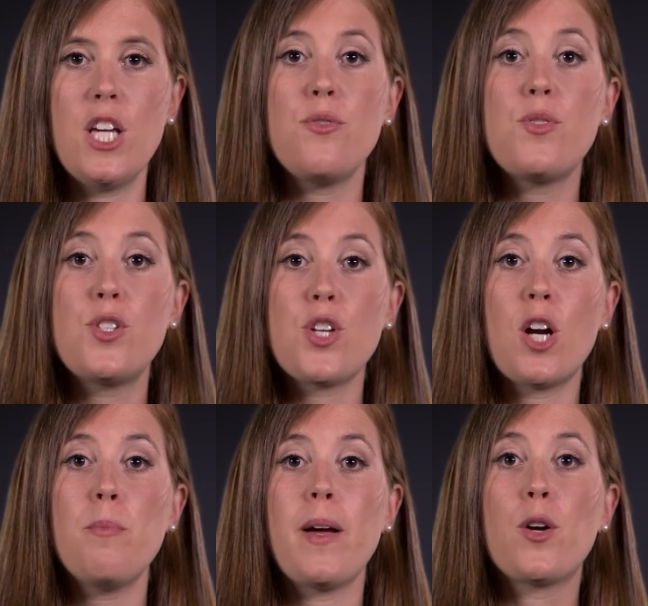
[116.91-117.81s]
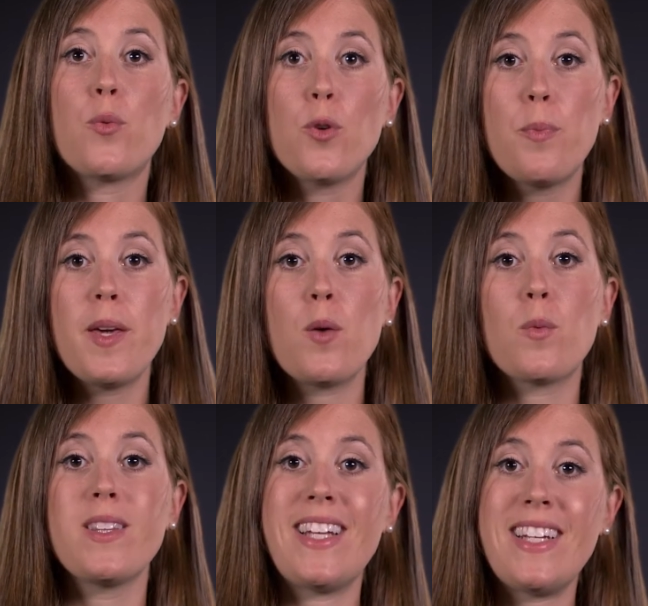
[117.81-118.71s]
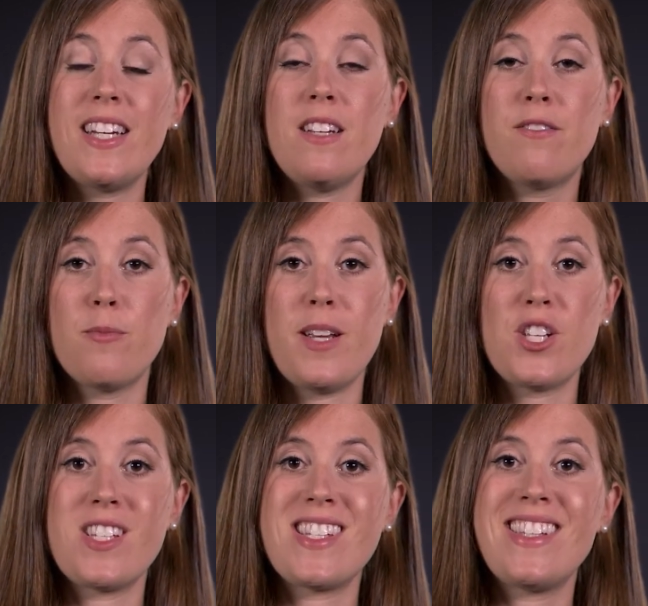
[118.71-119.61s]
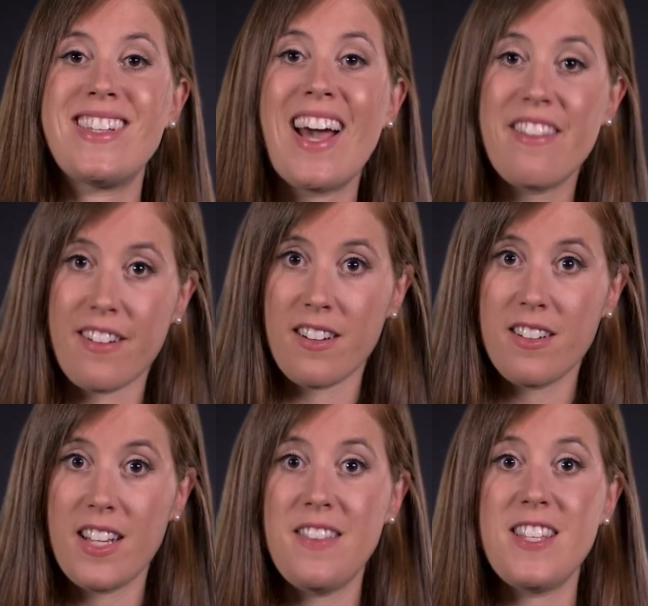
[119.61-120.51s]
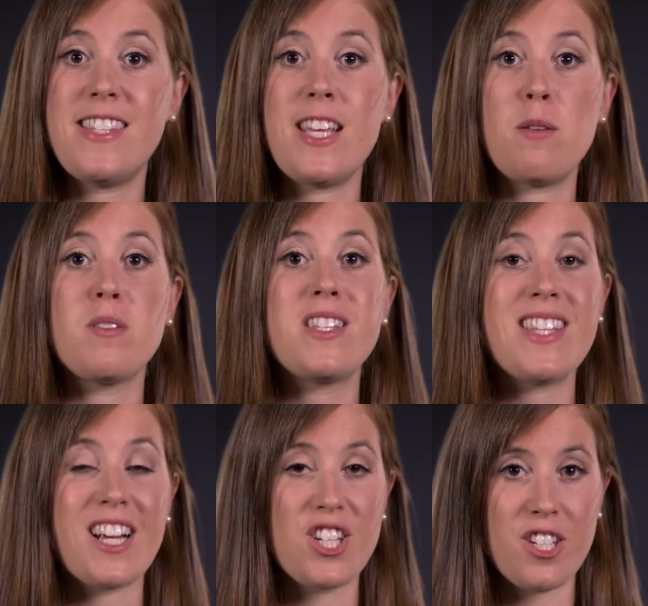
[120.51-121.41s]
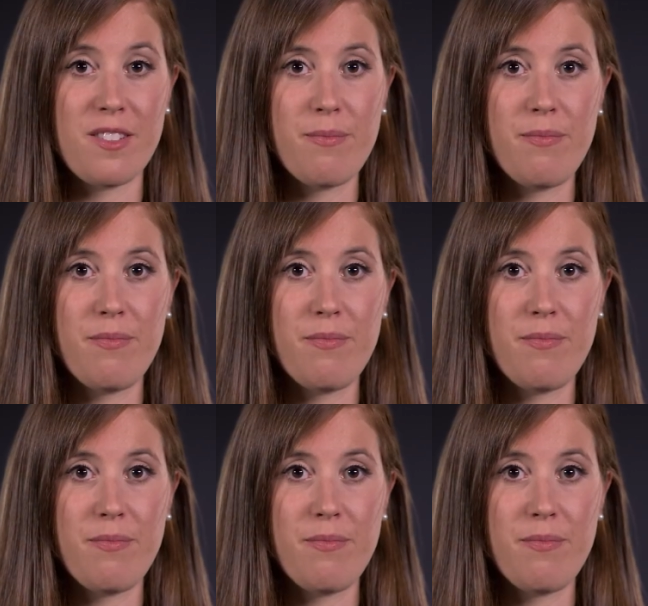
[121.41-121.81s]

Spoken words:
You start by grouping related information together in the same section.